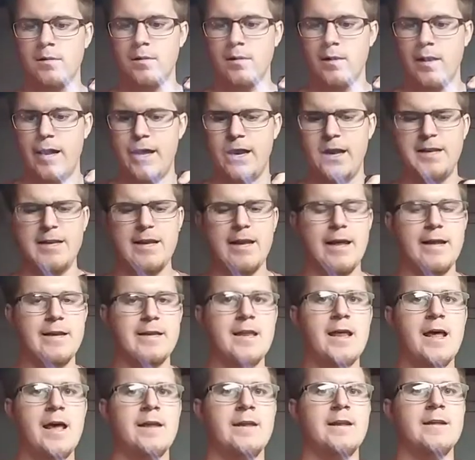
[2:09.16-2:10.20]
and it, did, it,
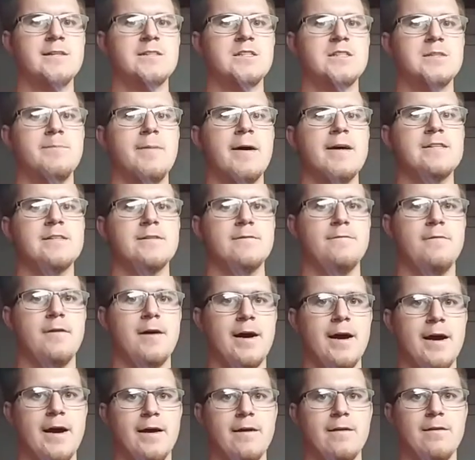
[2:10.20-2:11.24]
did, it didn't
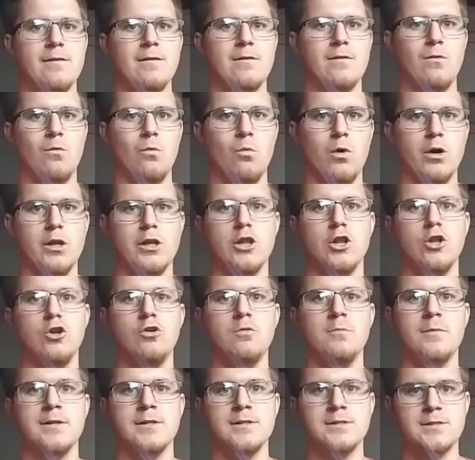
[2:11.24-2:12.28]
specify what
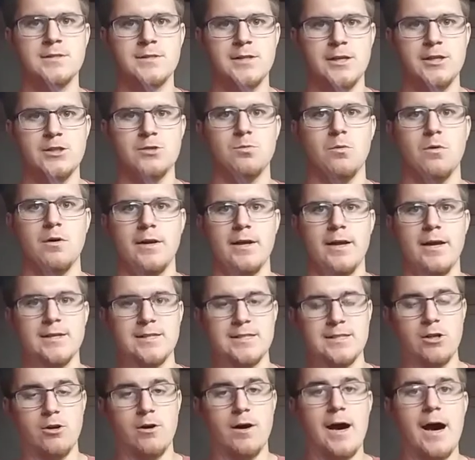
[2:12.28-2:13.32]
lumens each one is. I
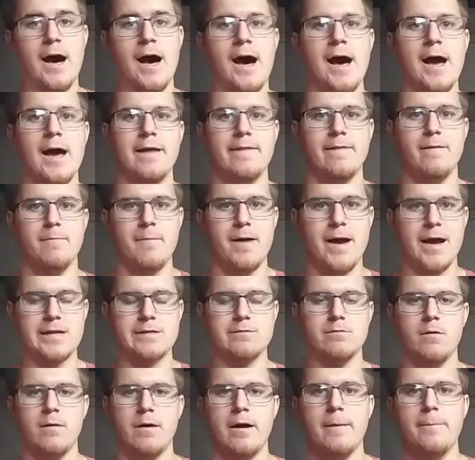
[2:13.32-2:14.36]
know high, the
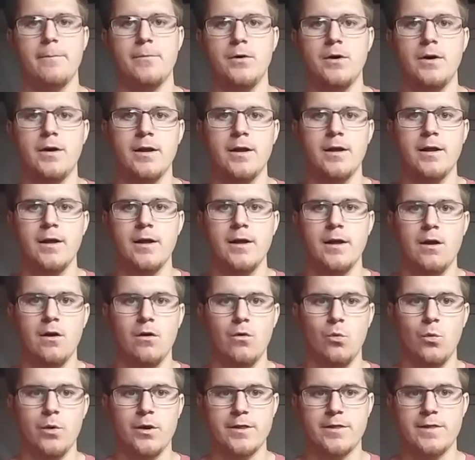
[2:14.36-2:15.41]
maximum output
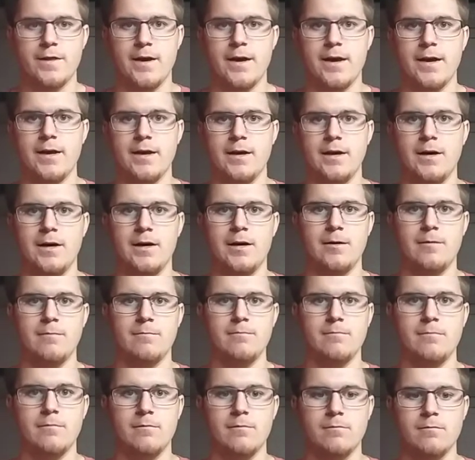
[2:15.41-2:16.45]
with a um,
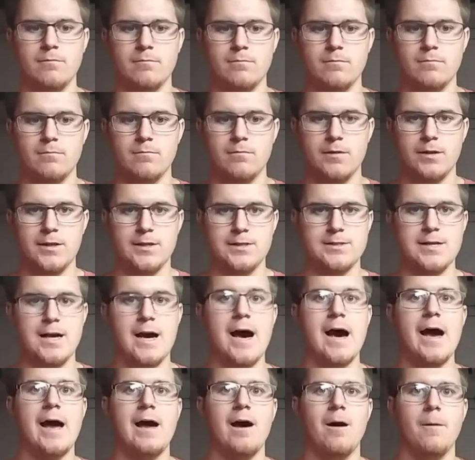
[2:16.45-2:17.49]
this
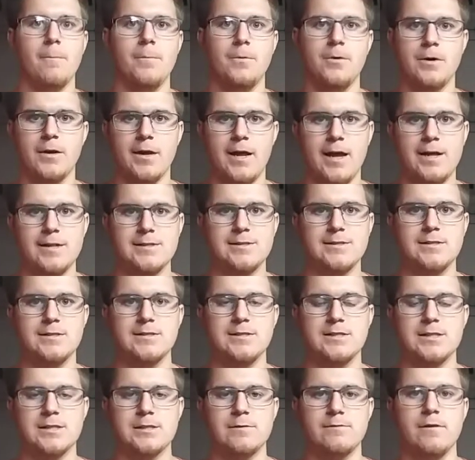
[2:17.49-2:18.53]
high output
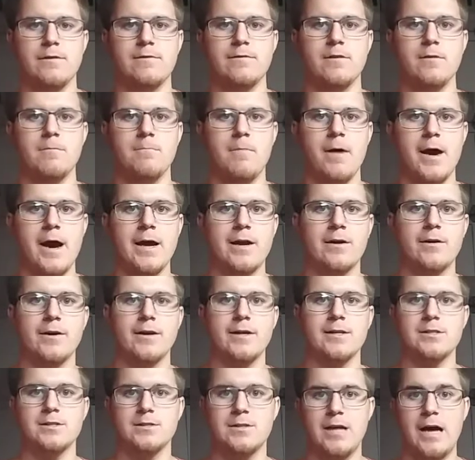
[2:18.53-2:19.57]
18650 battery
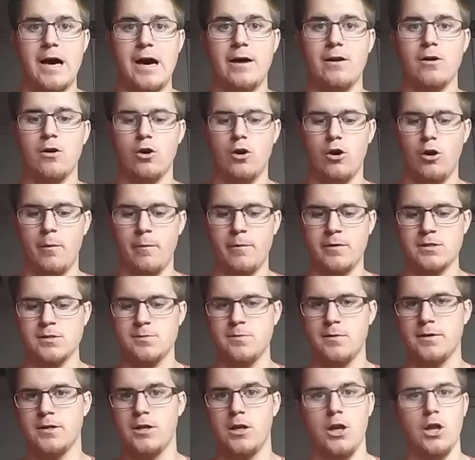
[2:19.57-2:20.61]
is 900 lumens,
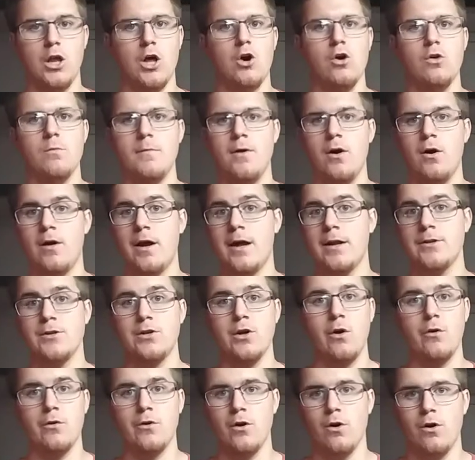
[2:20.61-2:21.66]
but the low mode I
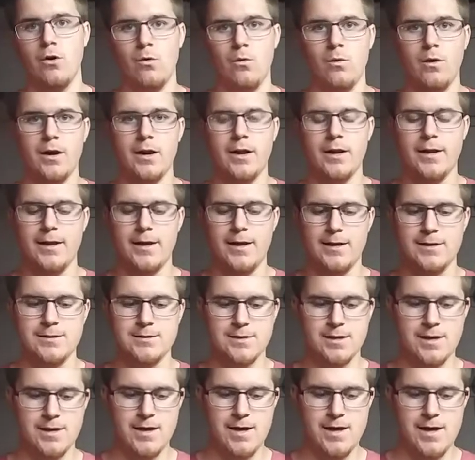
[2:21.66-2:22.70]
don't know what it is,
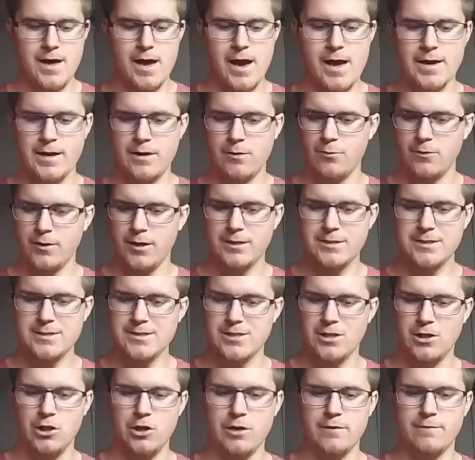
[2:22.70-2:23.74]
and it really
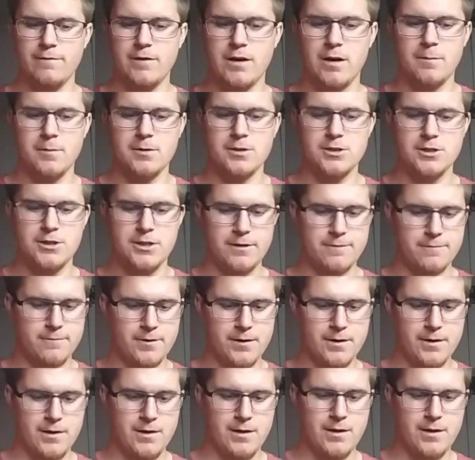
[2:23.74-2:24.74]
doesn't look very much different.